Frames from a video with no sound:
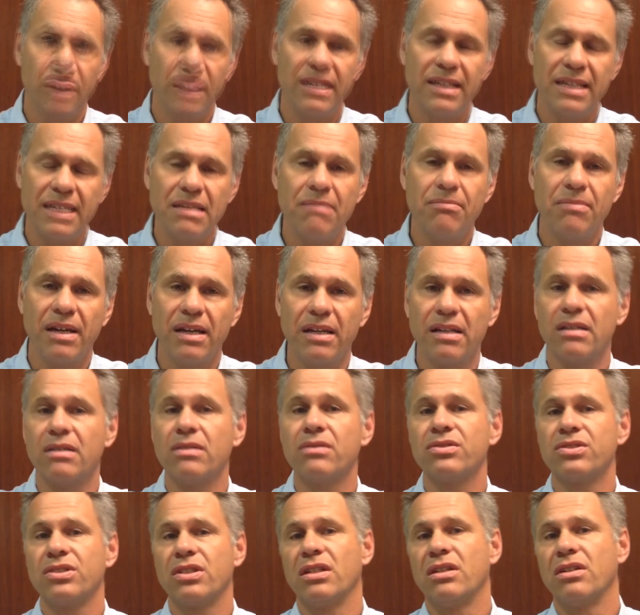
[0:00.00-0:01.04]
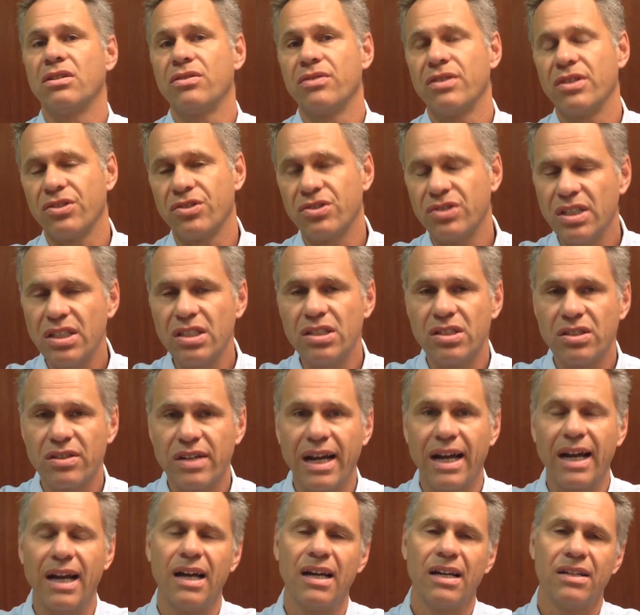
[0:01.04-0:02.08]
via email. So they'll see your
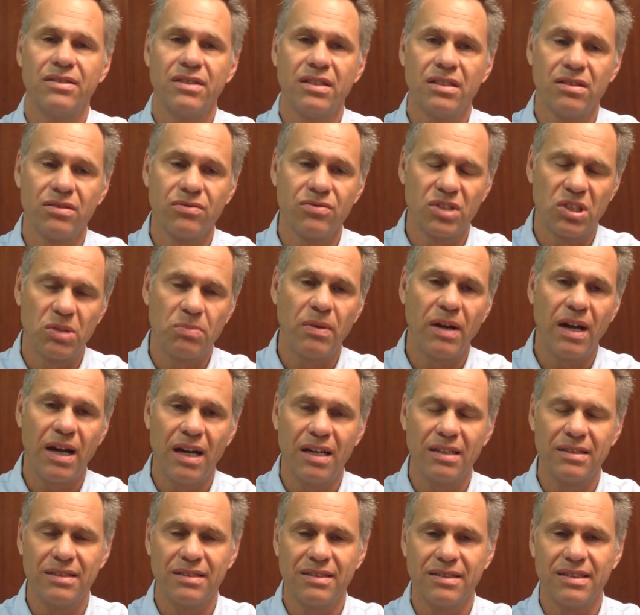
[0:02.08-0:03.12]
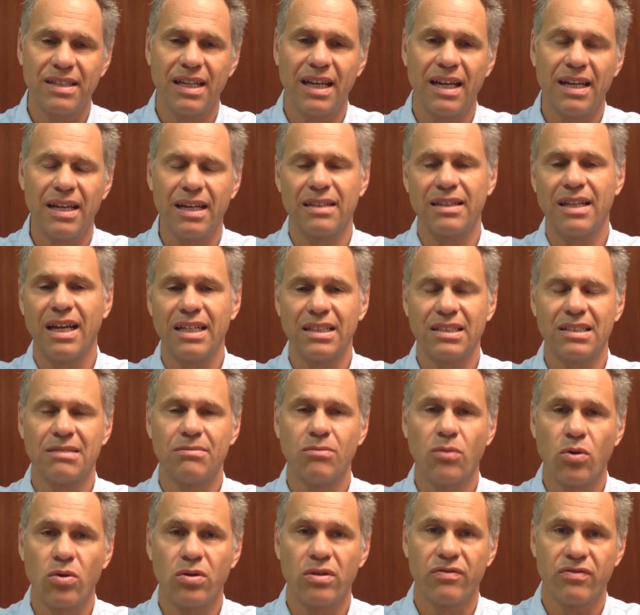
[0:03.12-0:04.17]
ad, they'll respond and say, "I'd like
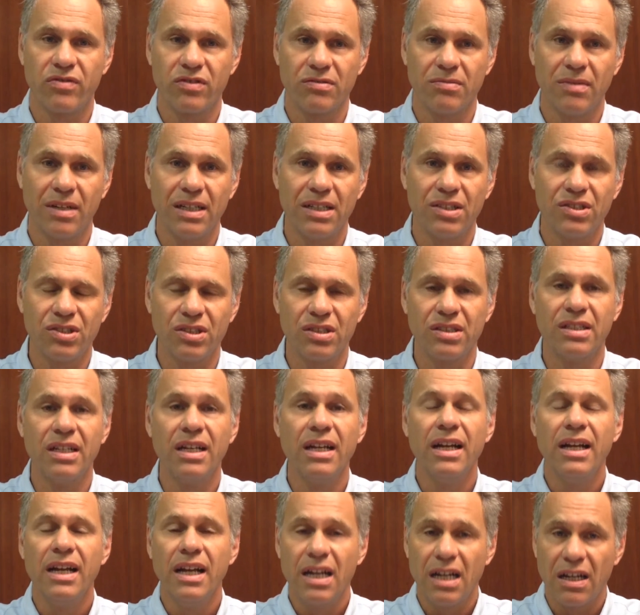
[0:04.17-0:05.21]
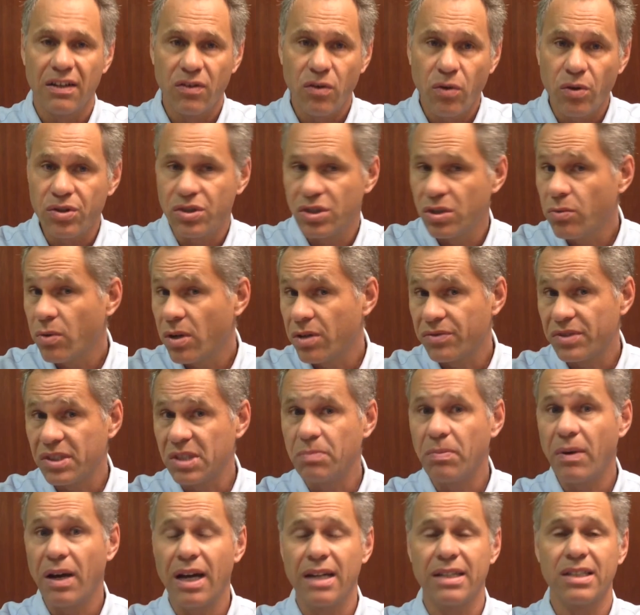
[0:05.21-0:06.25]
some more information." And of course, you want to
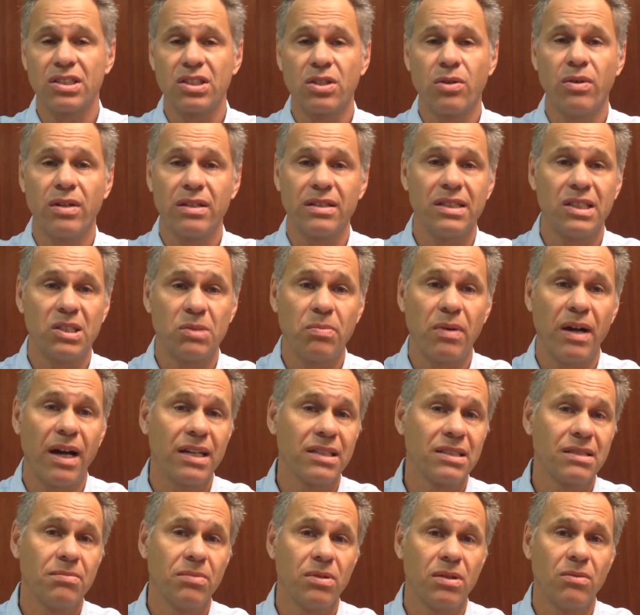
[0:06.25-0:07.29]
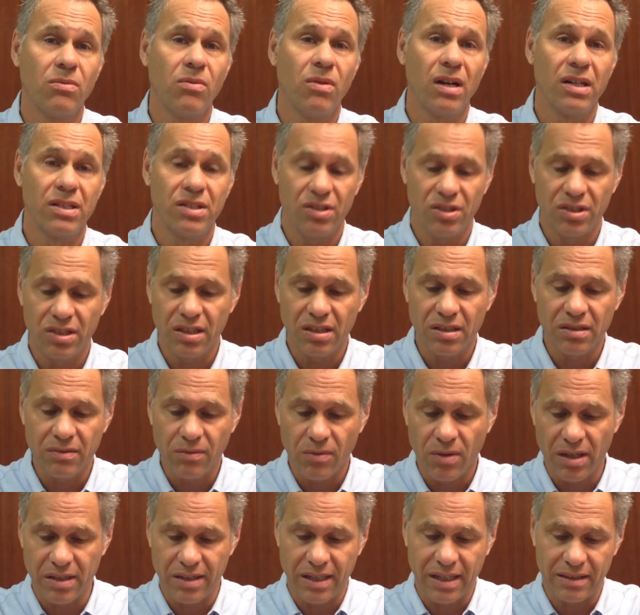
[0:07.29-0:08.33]
respond as quickly as possible
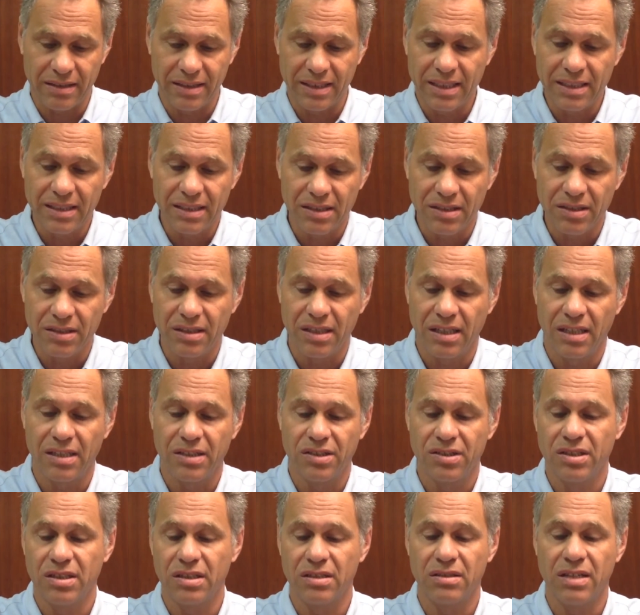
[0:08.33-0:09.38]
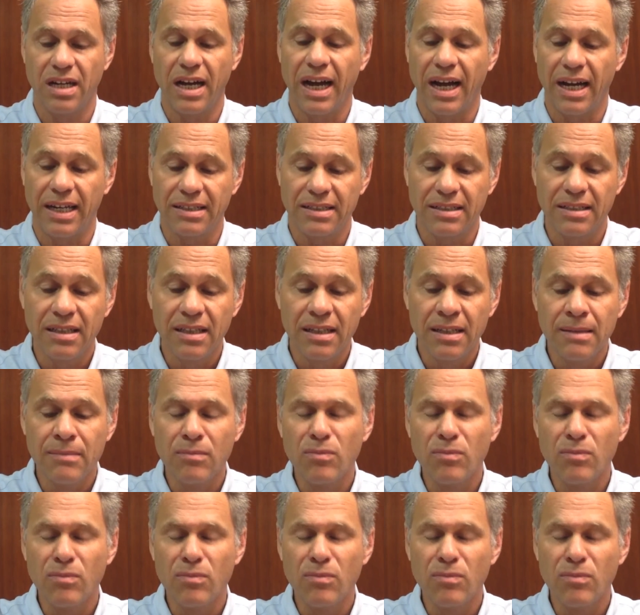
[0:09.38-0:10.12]
while that lead is still hot.